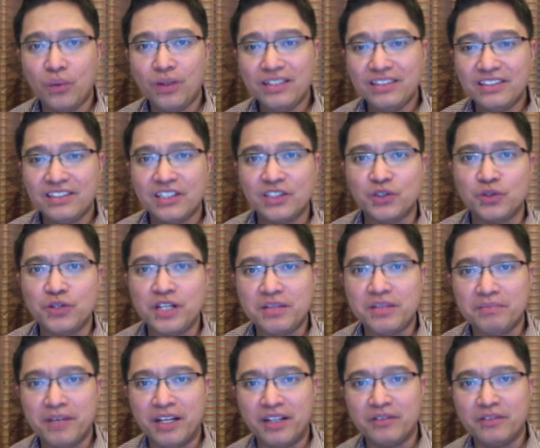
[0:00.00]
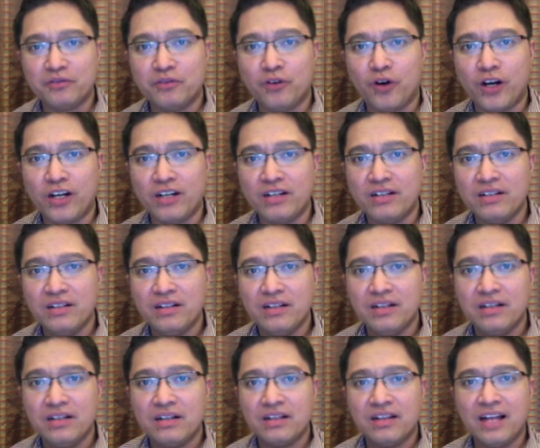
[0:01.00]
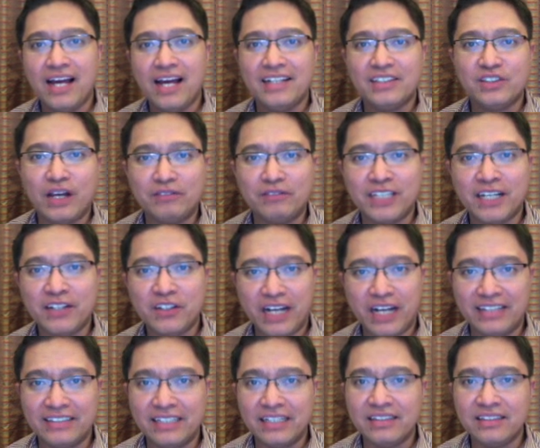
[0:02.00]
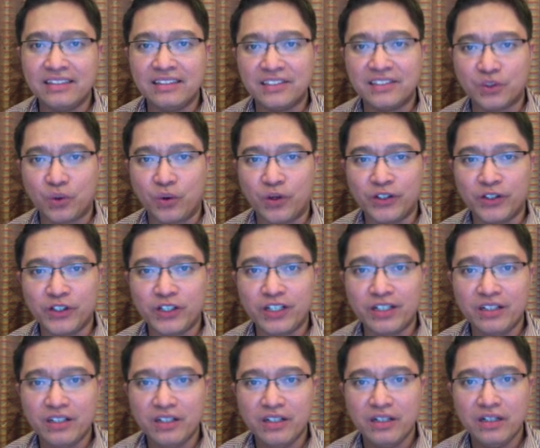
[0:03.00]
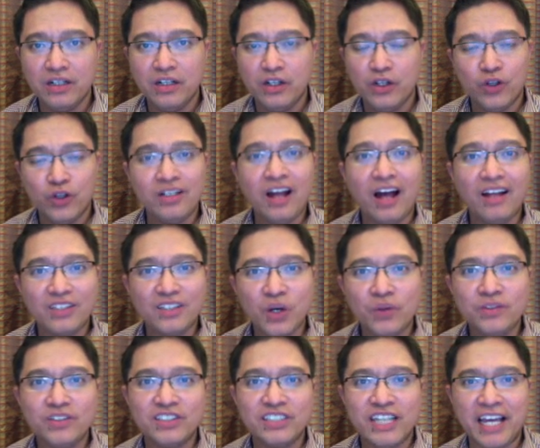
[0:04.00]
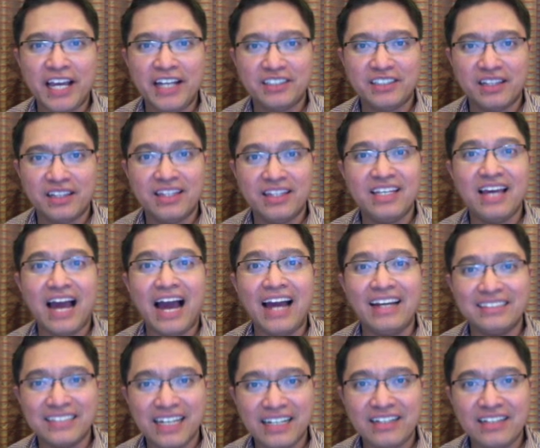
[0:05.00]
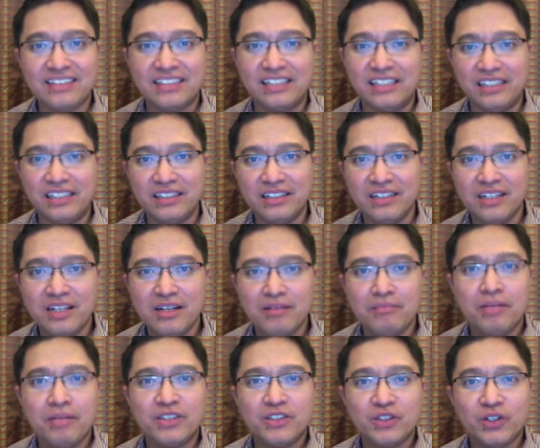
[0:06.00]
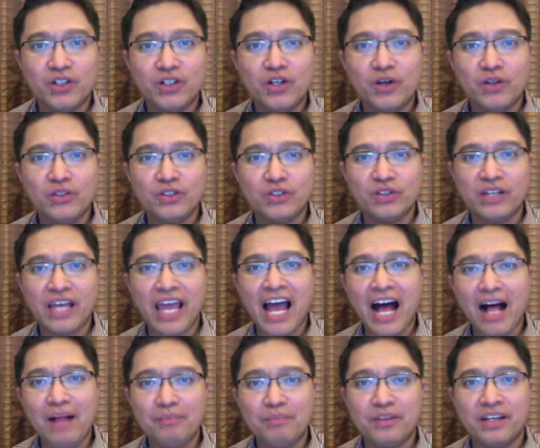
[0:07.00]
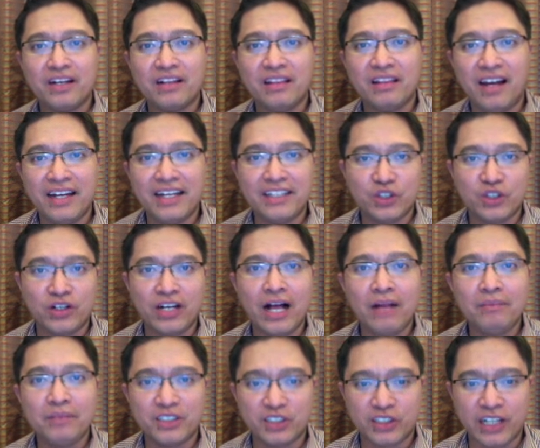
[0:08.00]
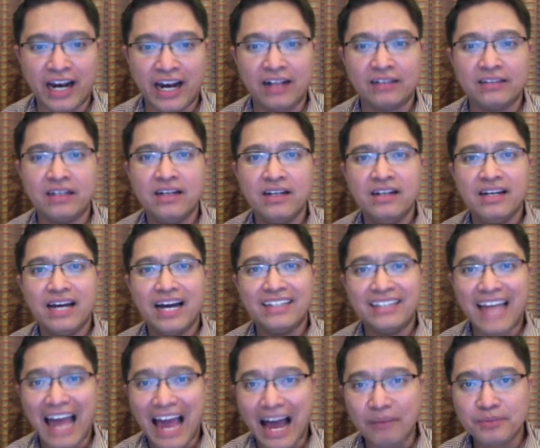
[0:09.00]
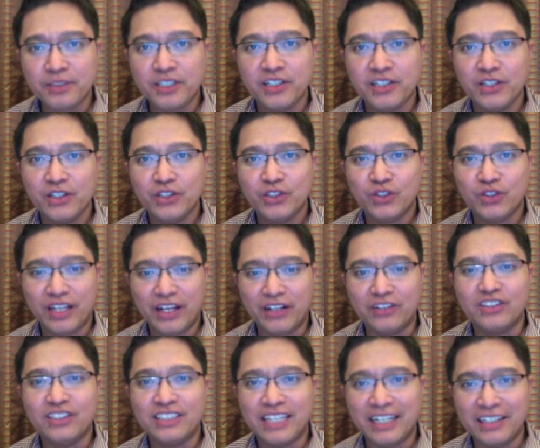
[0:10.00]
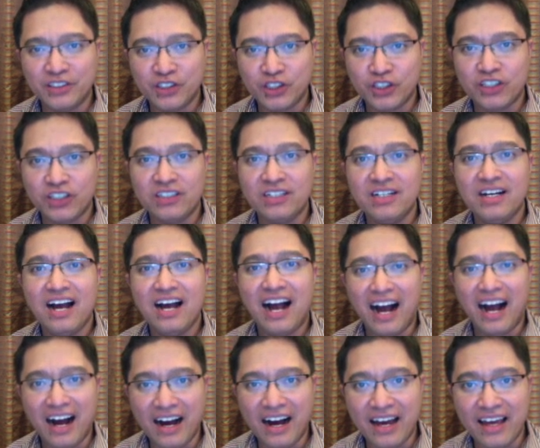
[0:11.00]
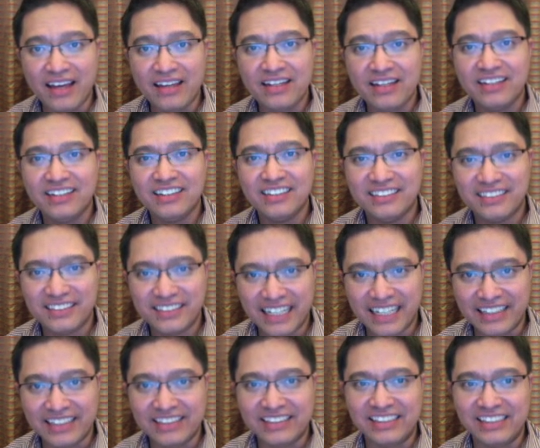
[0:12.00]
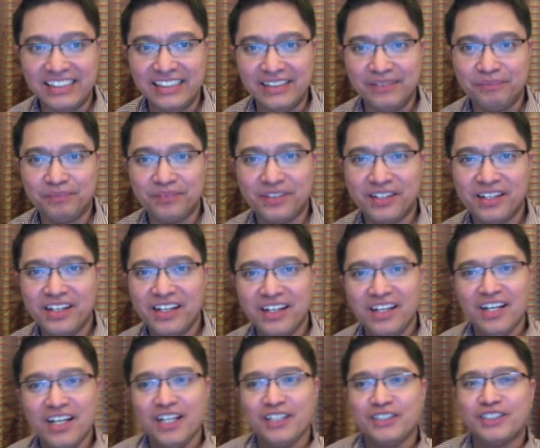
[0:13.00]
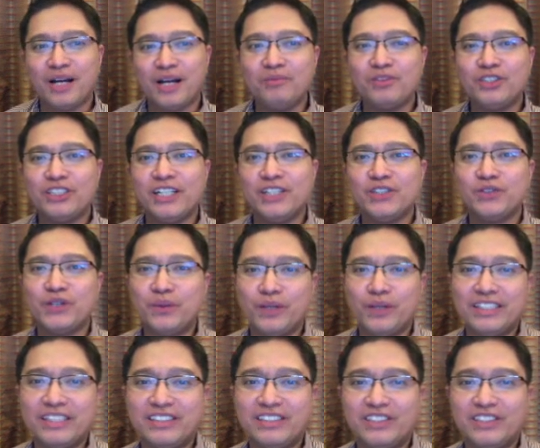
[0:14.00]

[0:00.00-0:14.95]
what is the treatment for clients who have gender identity disorder? You're not going to change the identity, but you're going to help the client or help the child adapt to their gender identity. Some children with